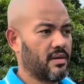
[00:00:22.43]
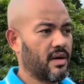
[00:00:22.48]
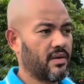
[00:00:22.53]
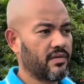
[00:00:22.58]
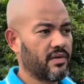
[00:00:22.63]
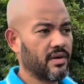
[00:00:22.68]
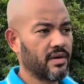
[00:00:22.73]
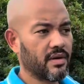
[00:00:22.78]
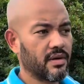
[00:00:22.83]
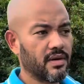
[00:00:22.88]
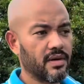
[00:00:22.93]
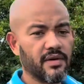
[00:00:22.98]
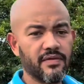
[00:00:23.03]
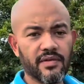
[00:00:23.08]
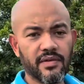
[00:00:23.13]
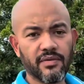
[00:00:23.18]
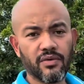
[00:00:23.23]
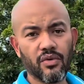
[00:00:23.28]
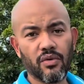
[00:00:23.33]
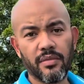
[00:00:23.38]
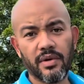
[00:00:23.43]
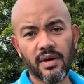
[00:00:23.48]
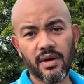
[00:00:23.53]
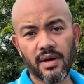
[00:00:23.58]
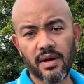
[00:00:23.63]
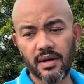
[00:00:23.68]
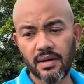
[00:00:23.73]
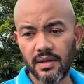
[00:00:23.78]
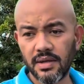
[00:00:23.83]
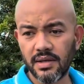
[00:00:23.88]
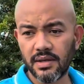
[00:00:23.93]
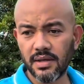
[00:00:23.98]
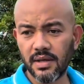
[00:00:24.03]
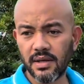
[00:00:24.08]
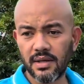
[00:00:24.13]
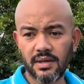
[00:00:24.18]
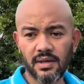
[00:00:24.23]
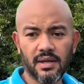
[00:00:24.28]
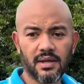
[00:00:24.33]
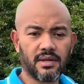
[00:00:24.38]
have your living room air
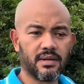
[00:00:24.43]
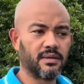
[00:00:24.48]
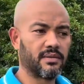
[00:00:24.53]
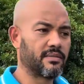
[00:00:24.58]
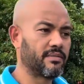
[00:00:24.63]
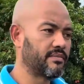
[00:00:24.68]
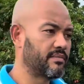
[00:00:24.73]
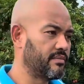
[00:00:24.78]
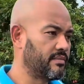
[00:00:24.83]
conditioned and your